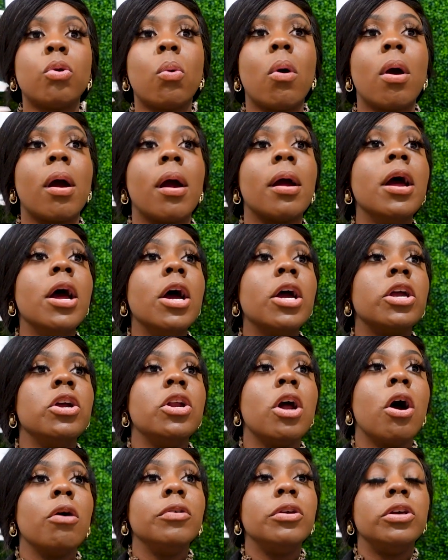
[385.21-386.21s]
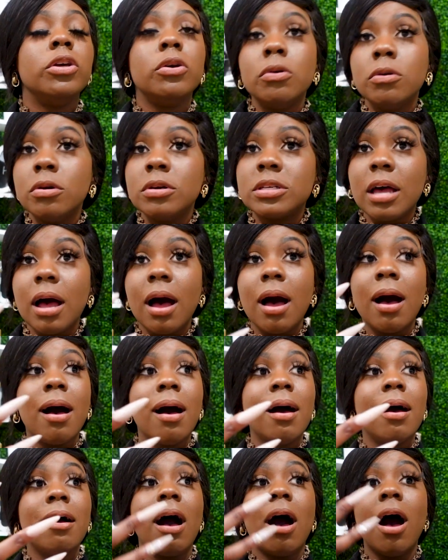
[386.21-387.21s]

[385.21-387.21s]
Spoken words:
or use a